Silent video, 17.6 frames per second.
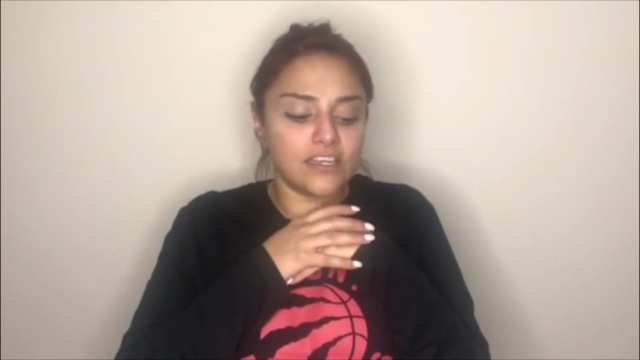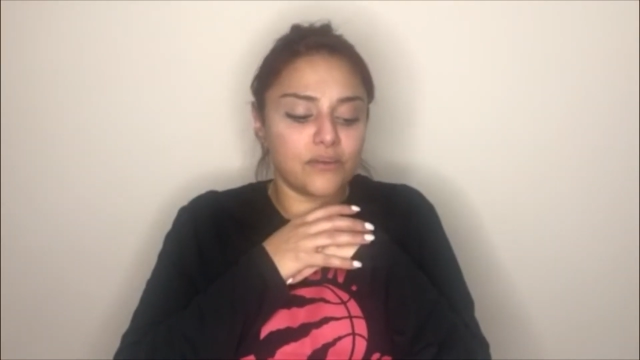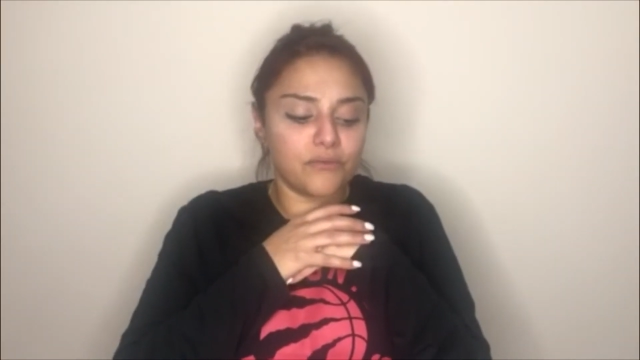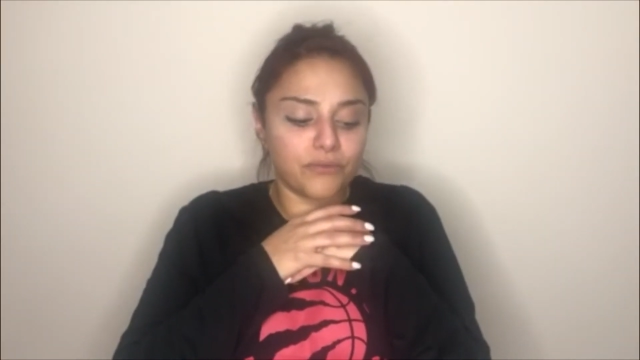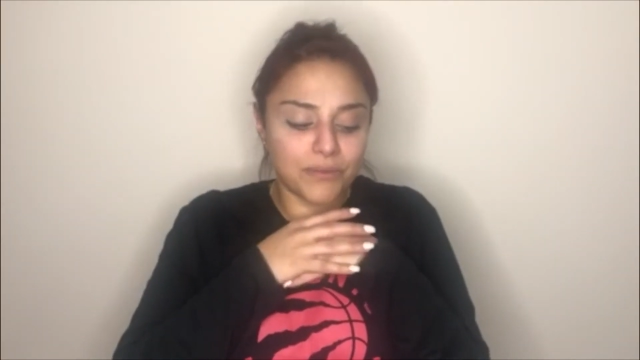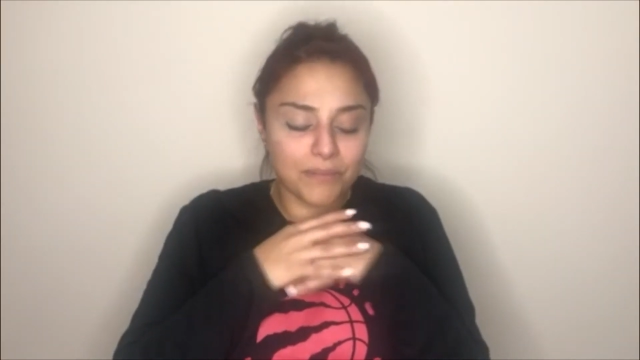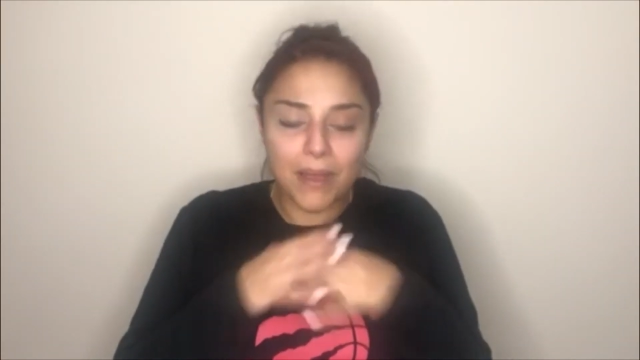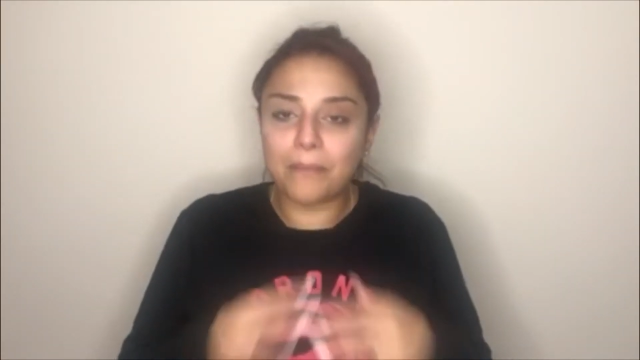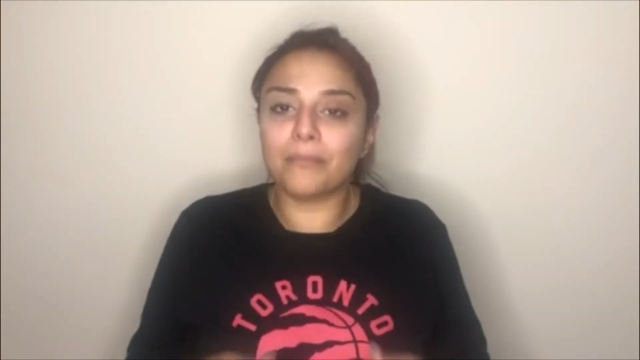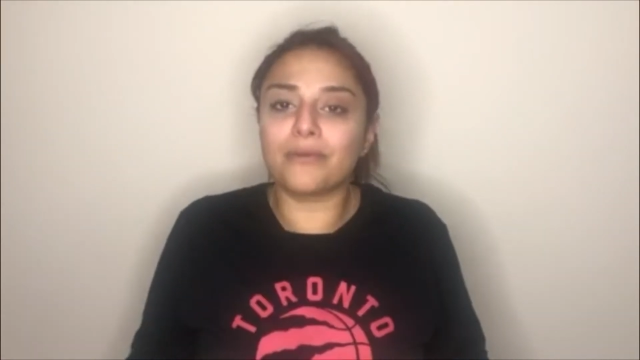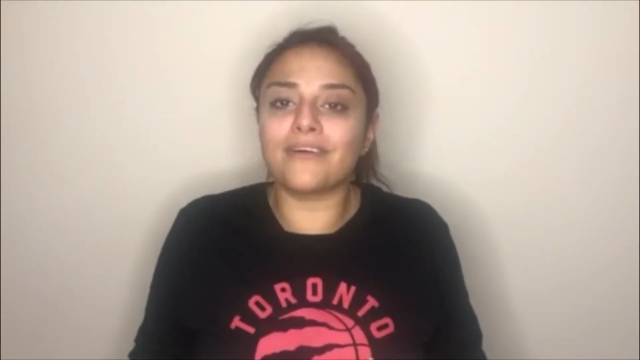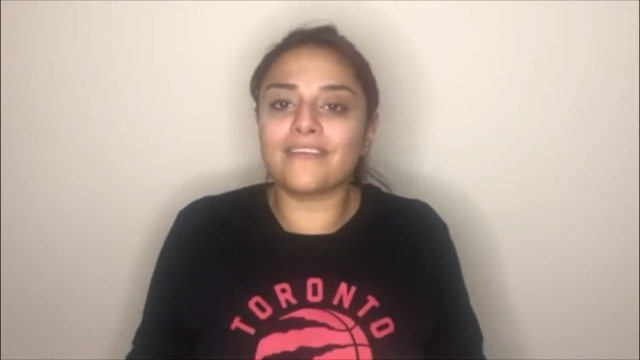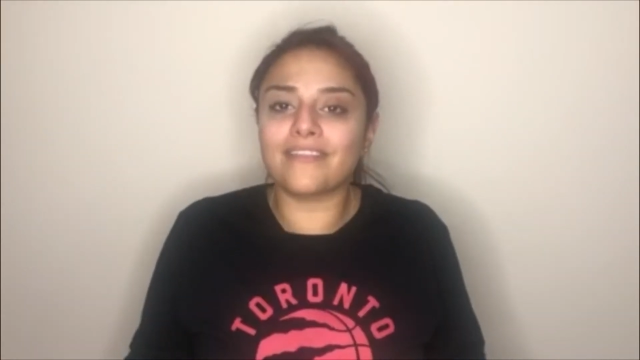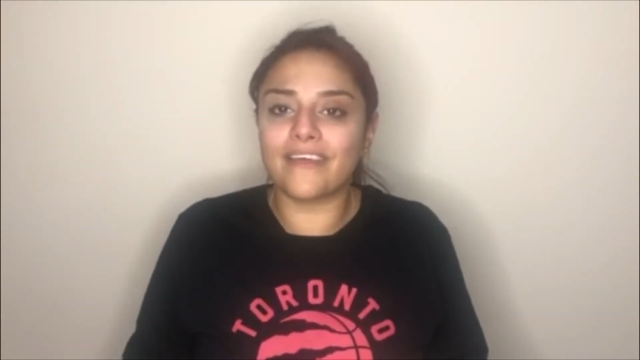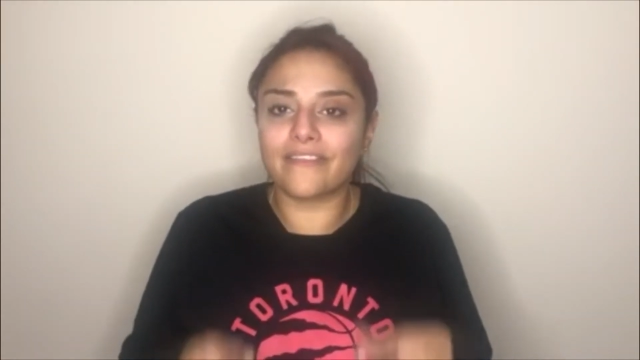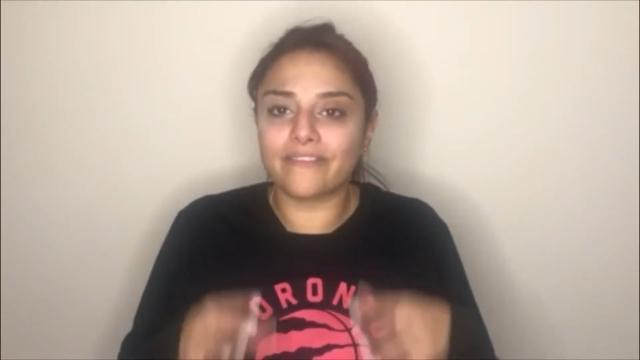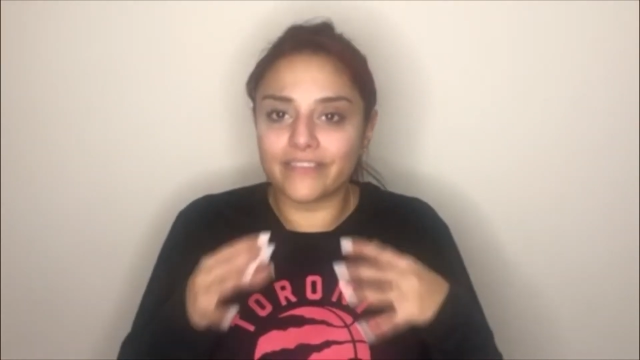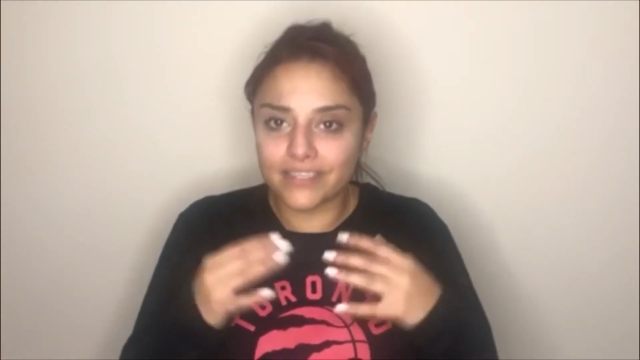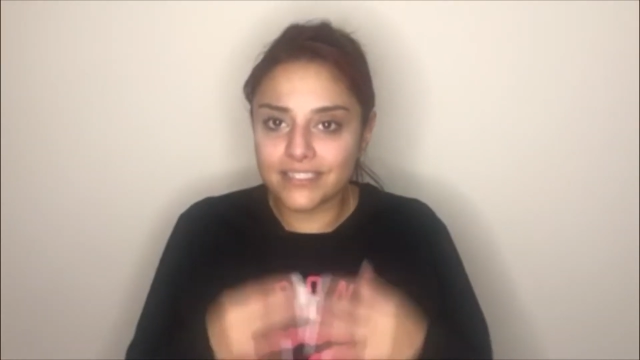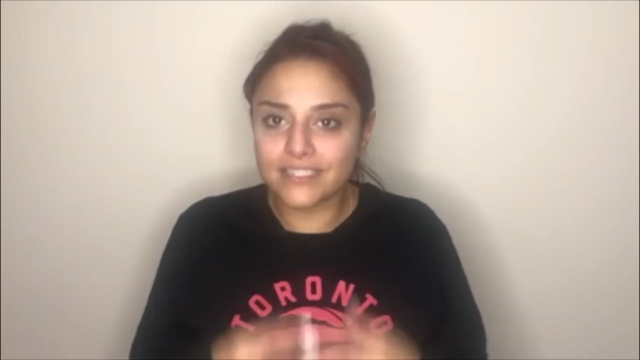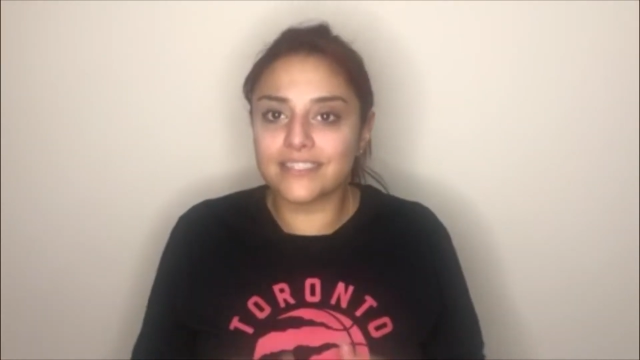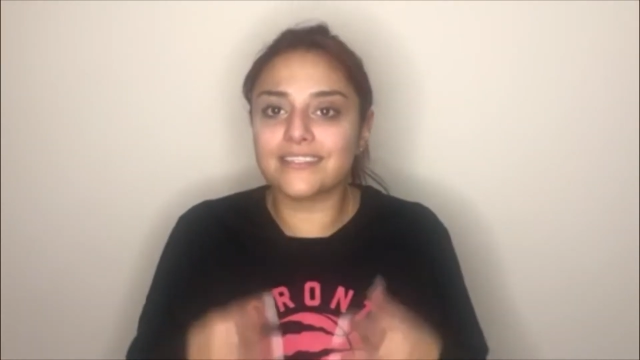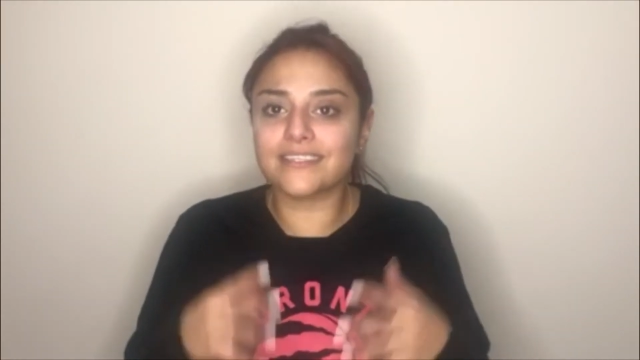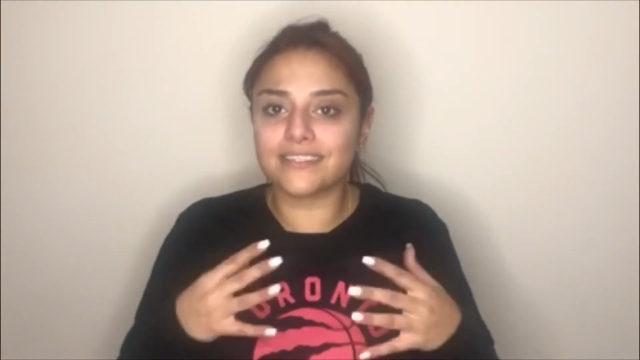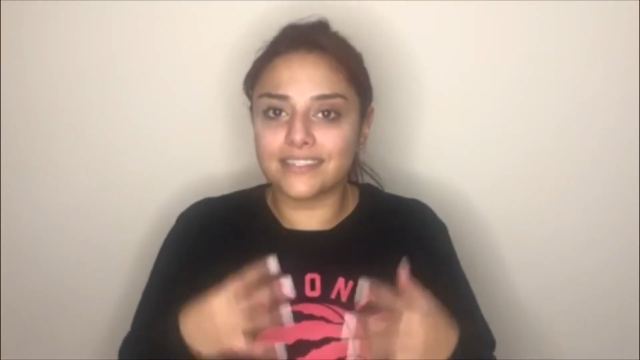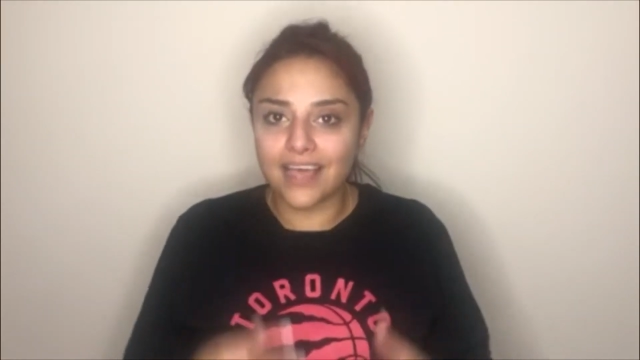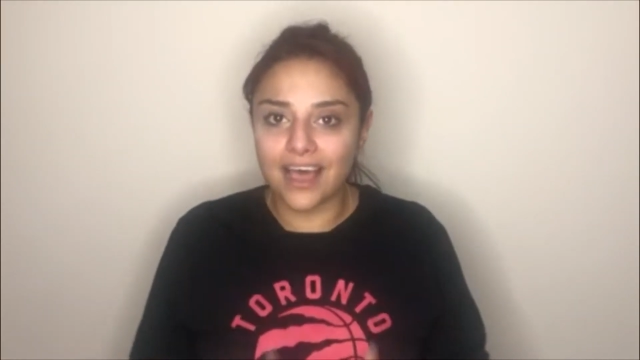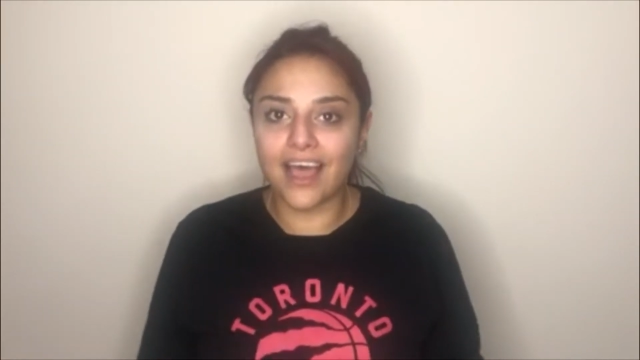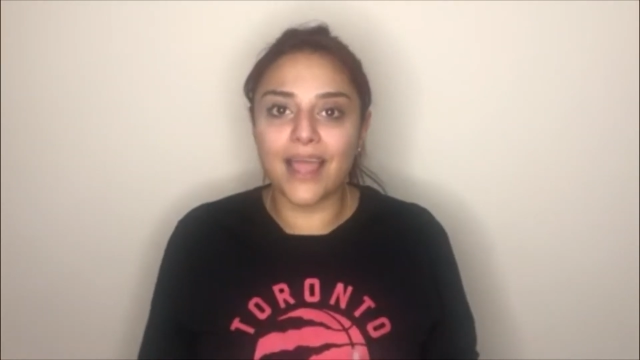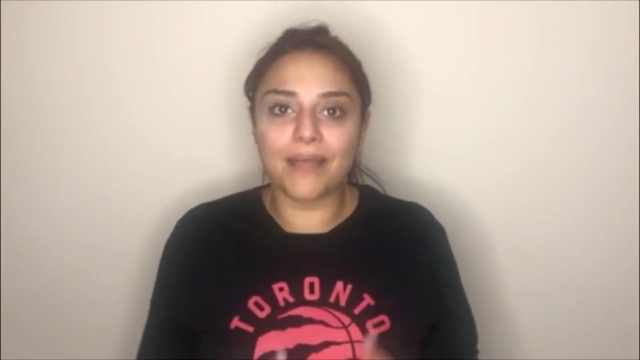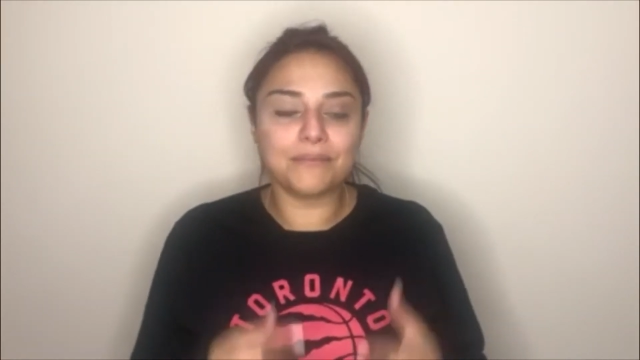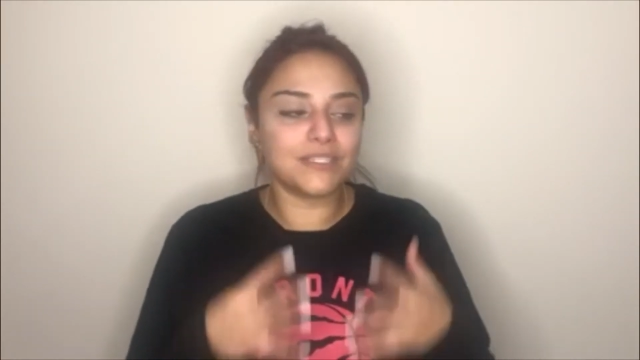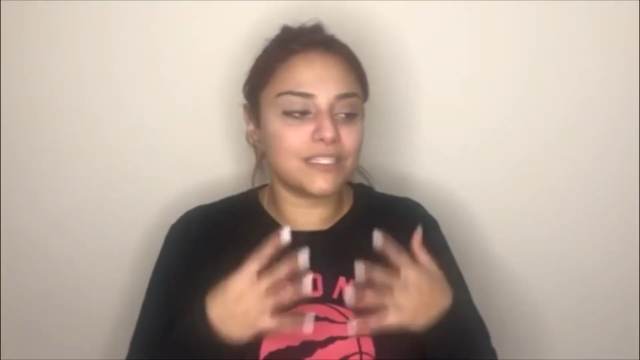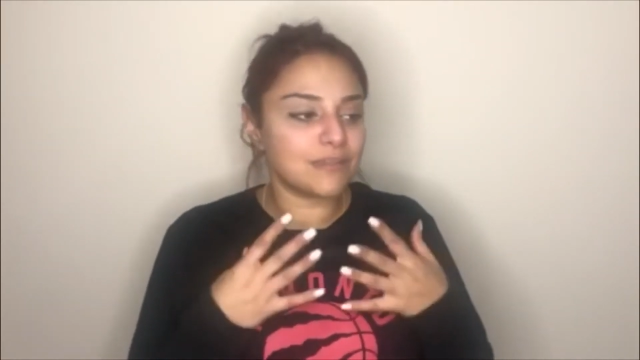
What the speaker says: remember that this is a time